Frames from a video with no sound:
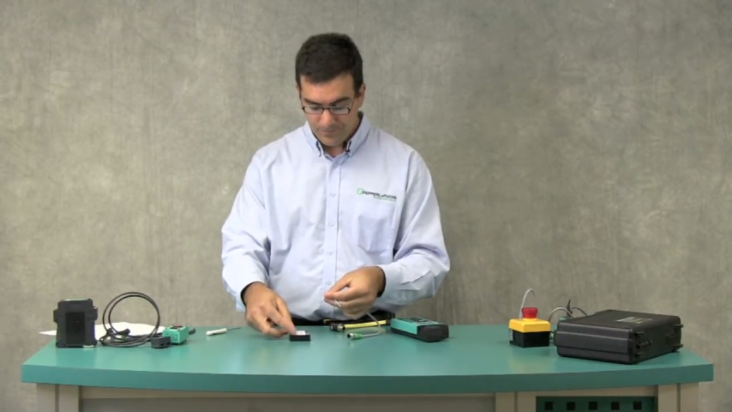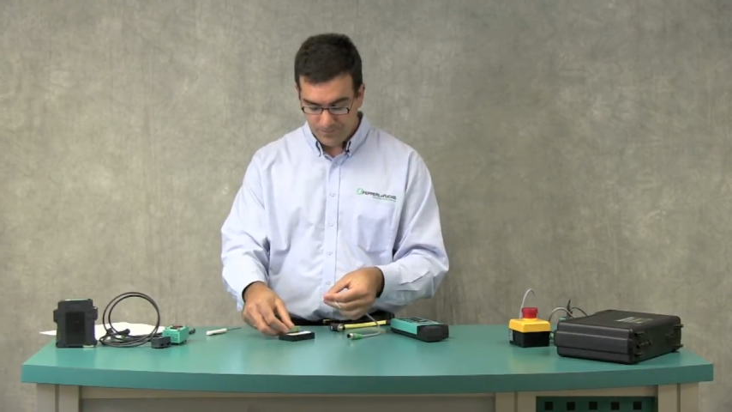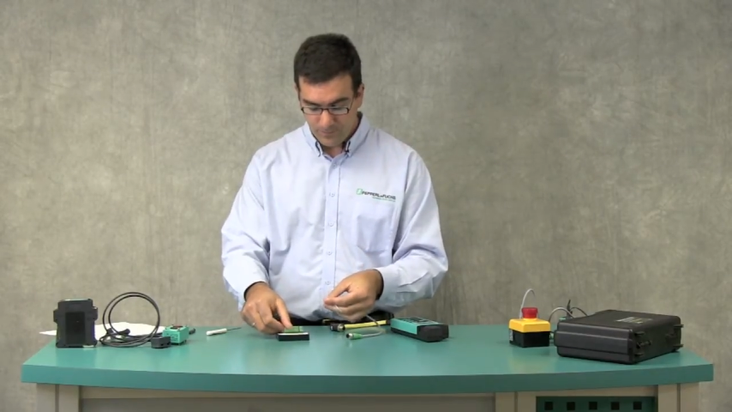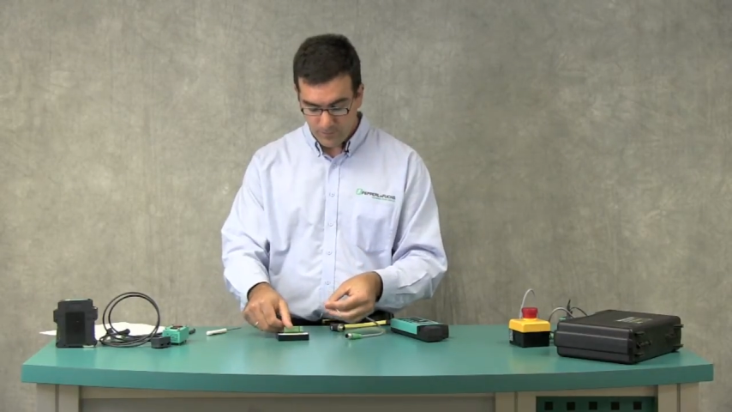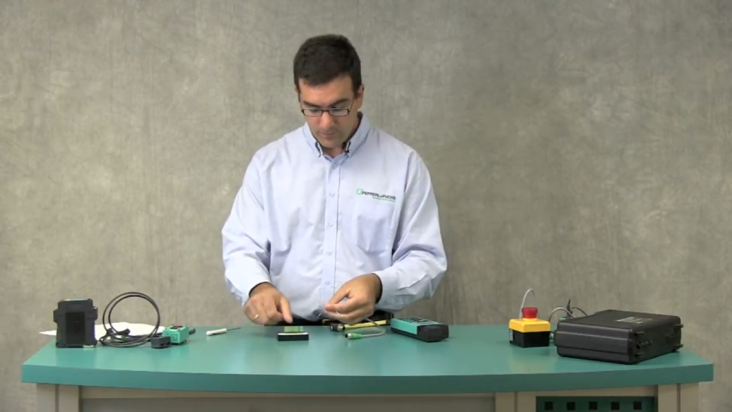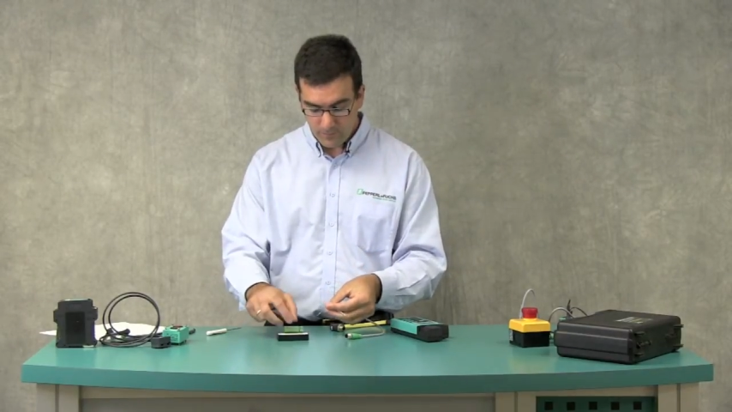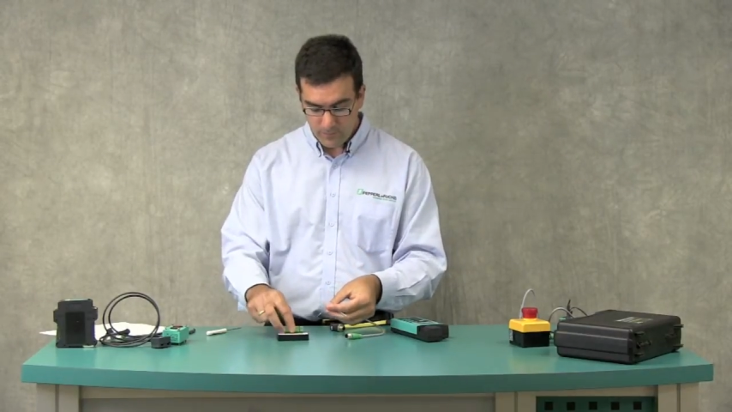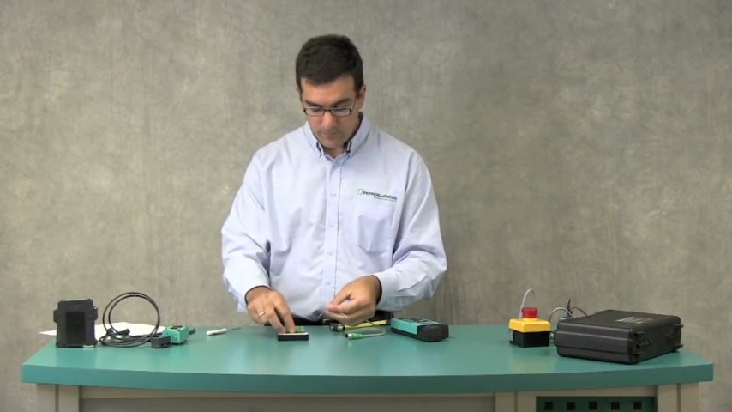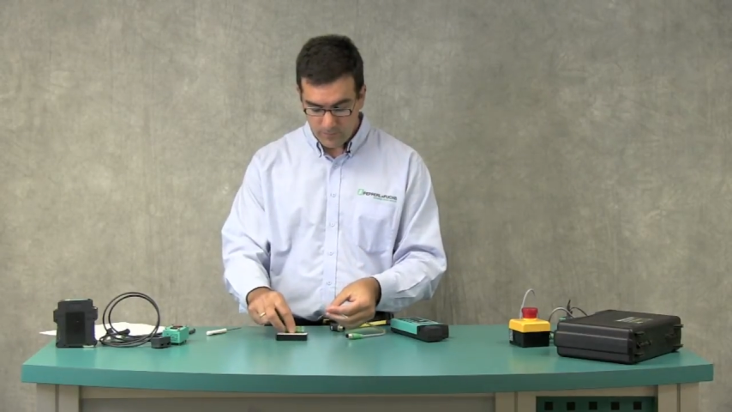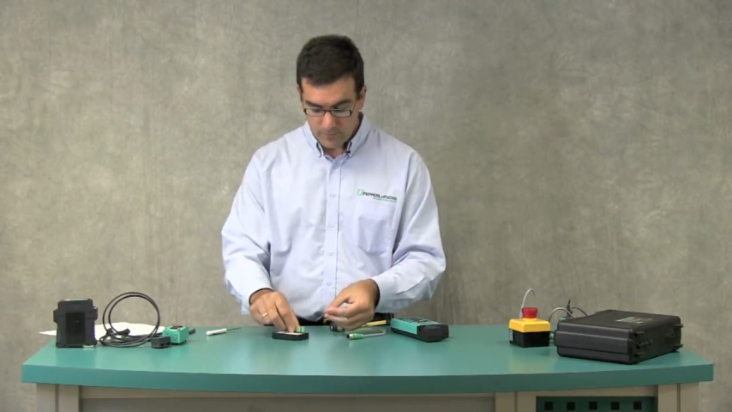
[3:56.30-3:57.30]

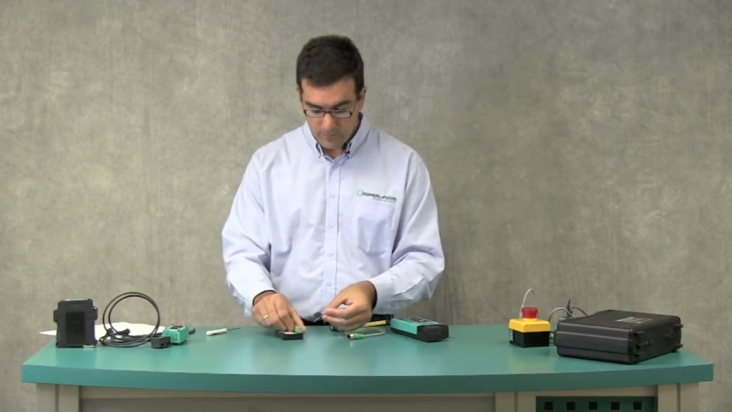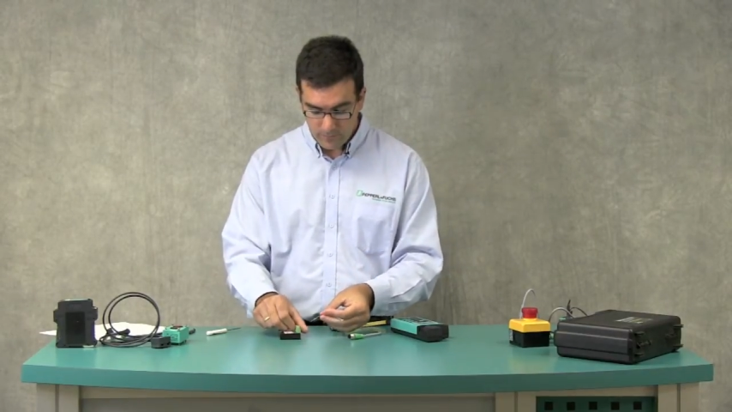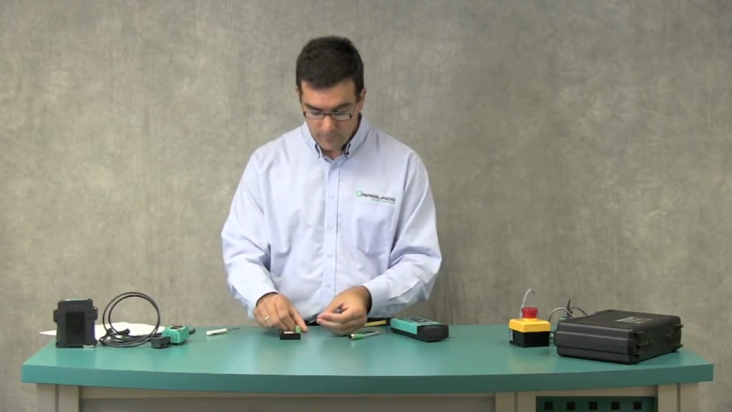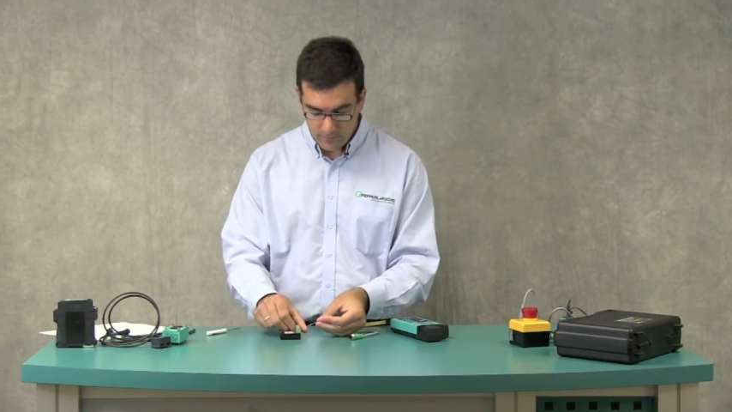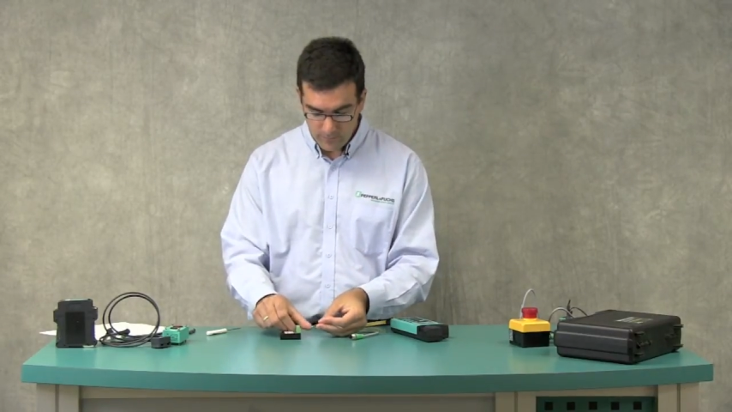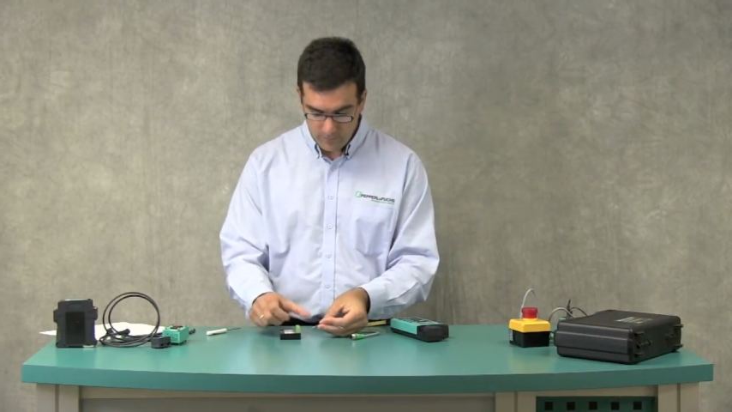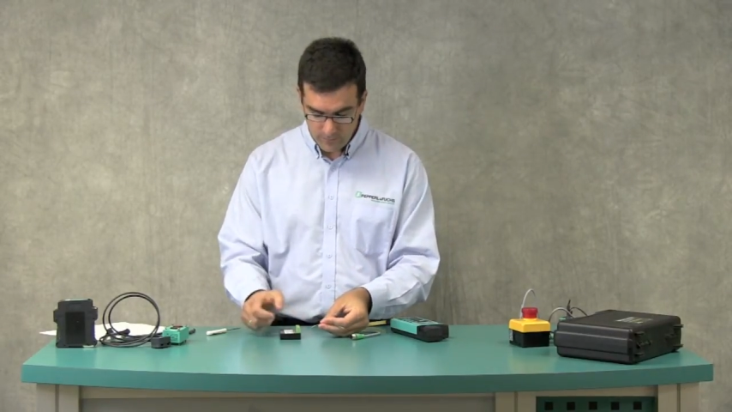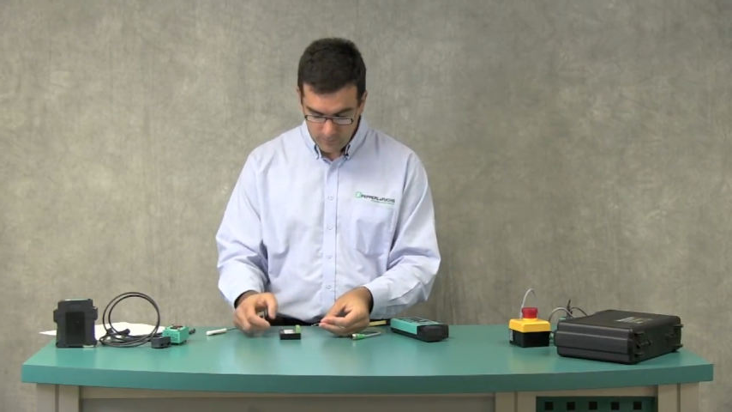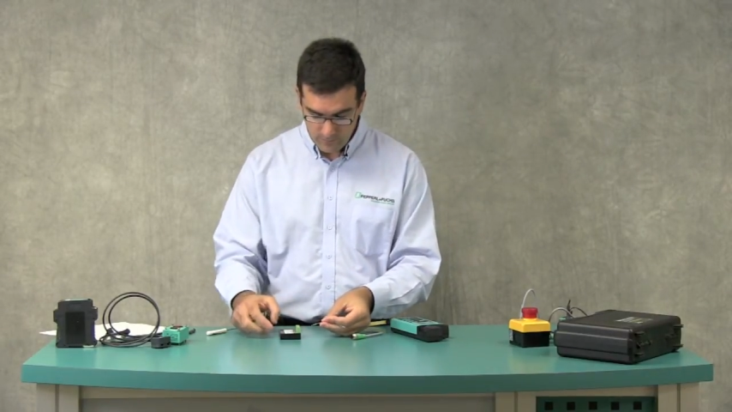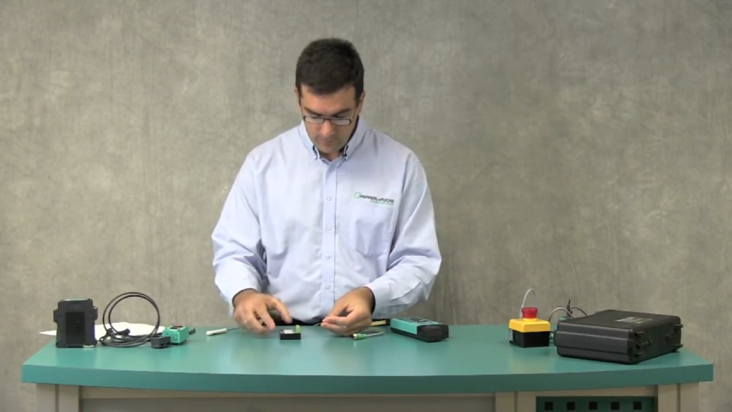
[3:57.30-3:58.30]

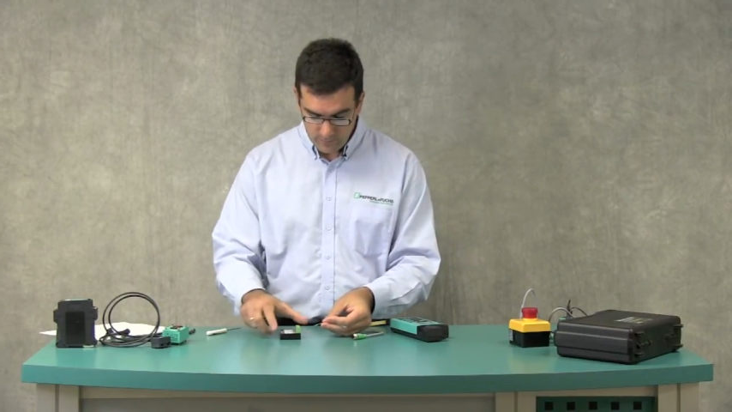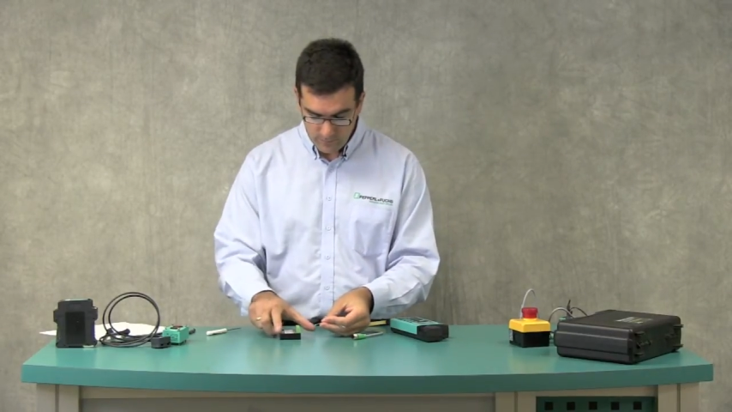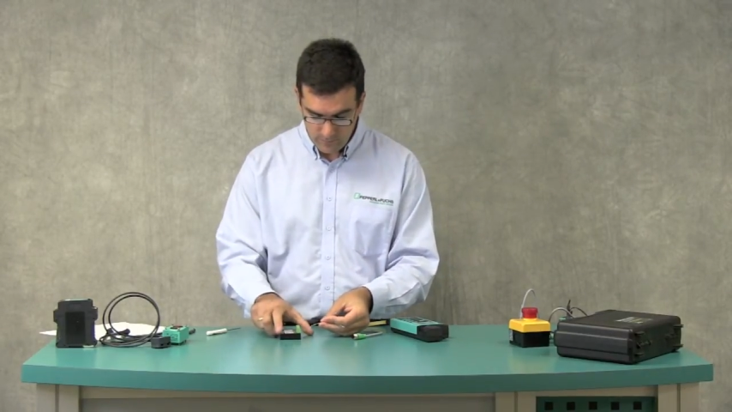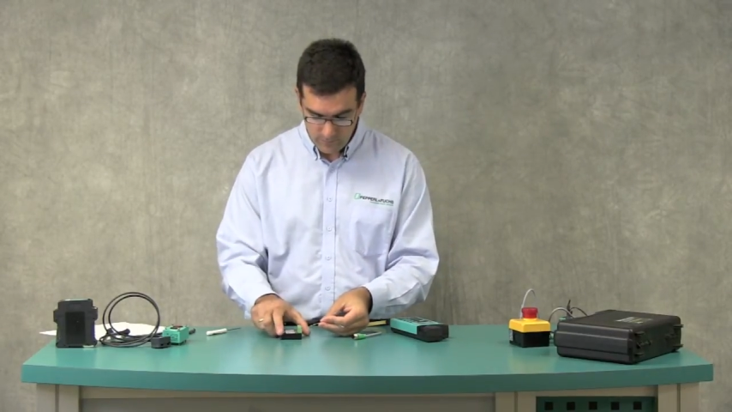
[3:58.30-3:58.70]
[no speech]